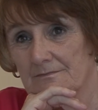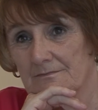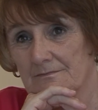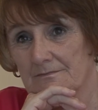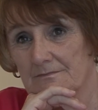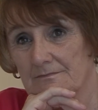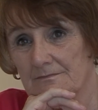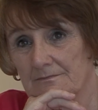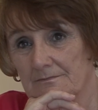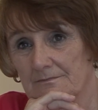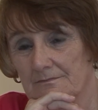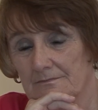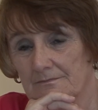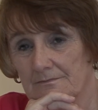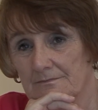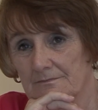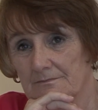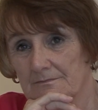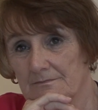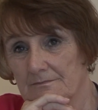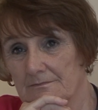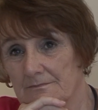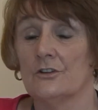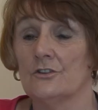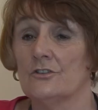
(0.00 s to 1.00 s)
And
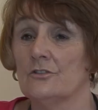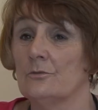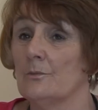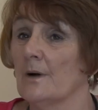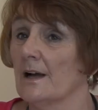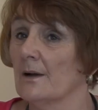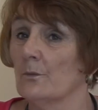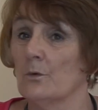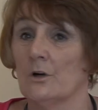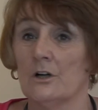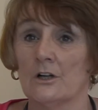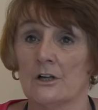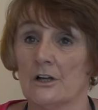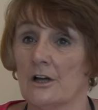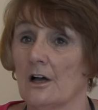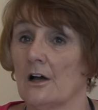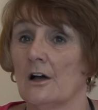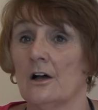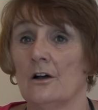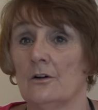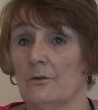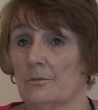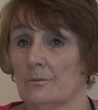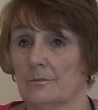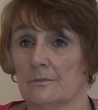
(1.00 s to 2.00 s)
do my work at
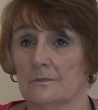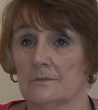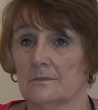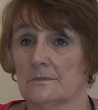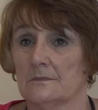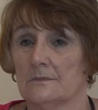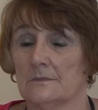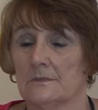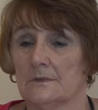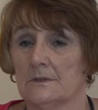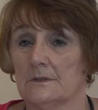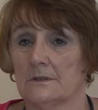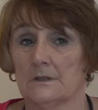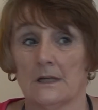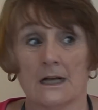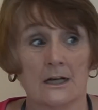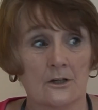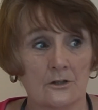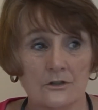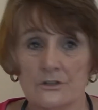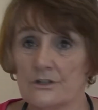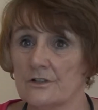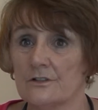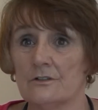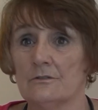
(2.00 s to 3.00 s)
home. I
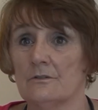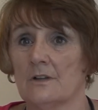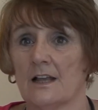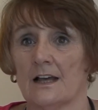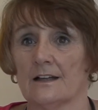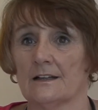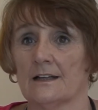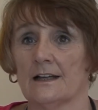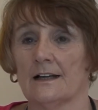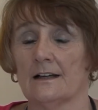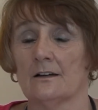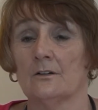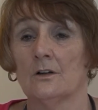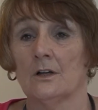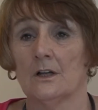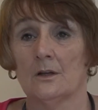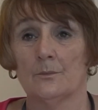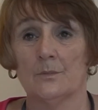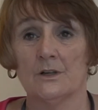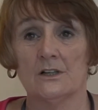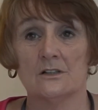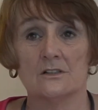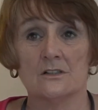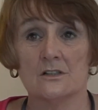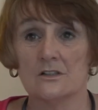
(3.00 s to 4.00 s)
couldn't do that now
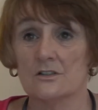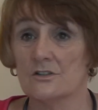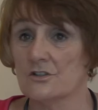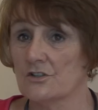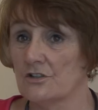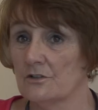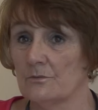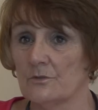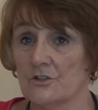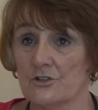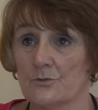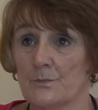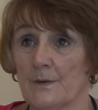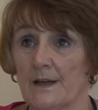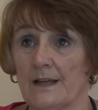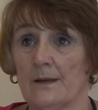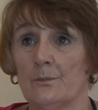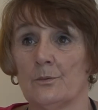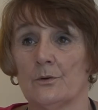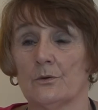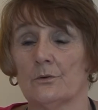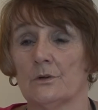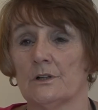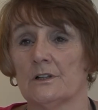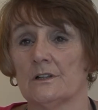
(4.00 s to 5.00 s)
because there's too much
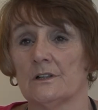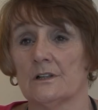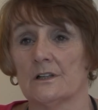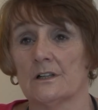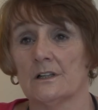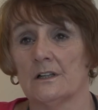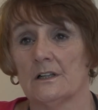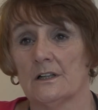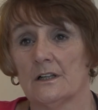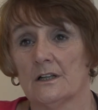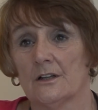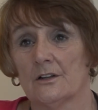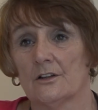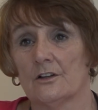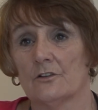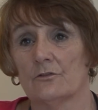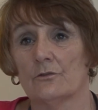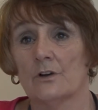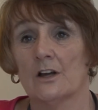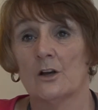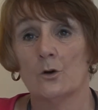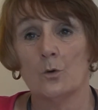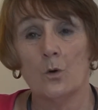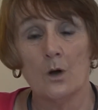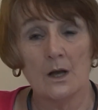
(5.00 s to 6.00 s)
paperwork that
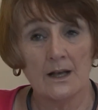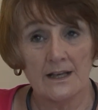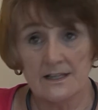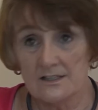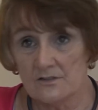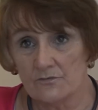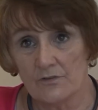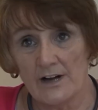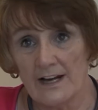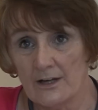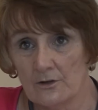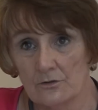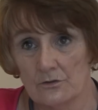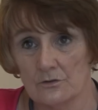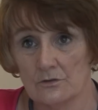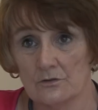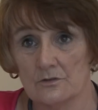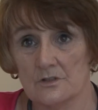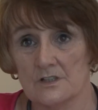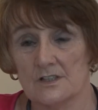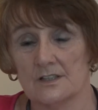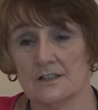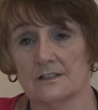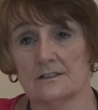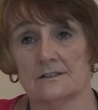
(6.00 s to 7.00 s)
requires
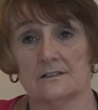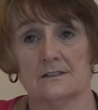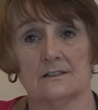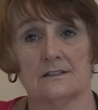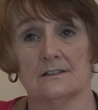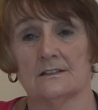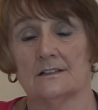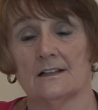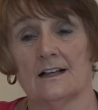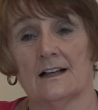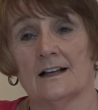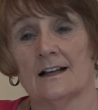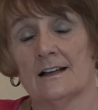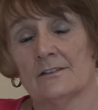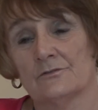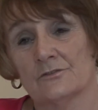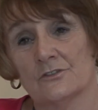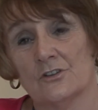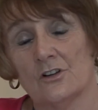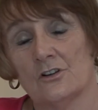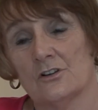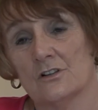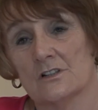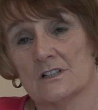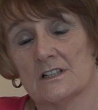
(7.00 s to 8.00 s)
records that I
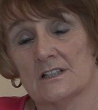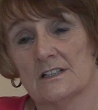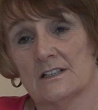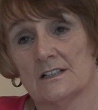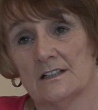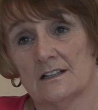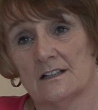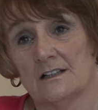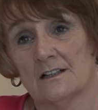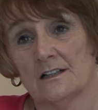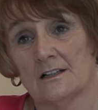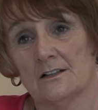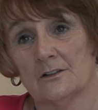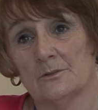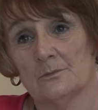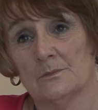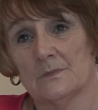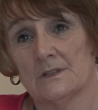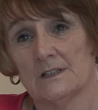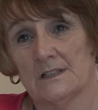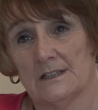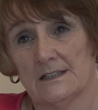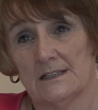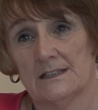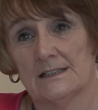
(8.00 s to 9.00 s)
haven't got at home.
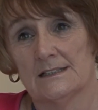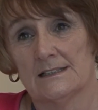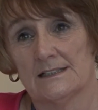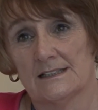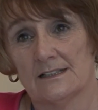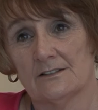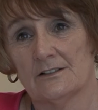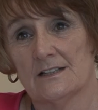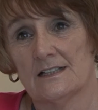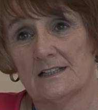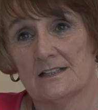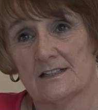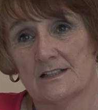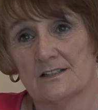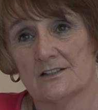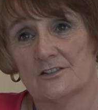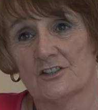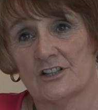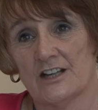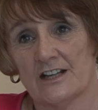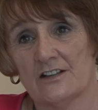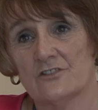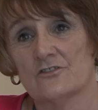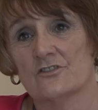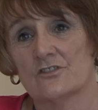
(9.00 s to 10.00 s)
So it's
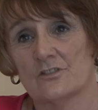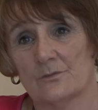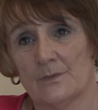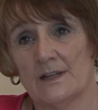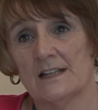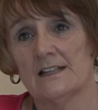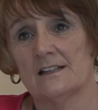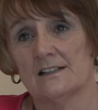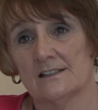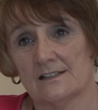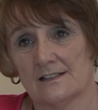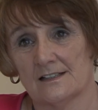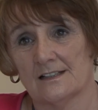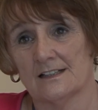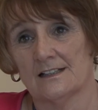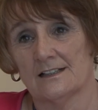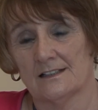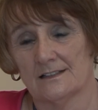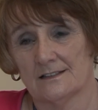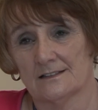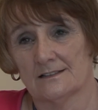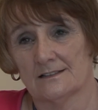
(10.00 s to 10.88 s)
changed tremendously.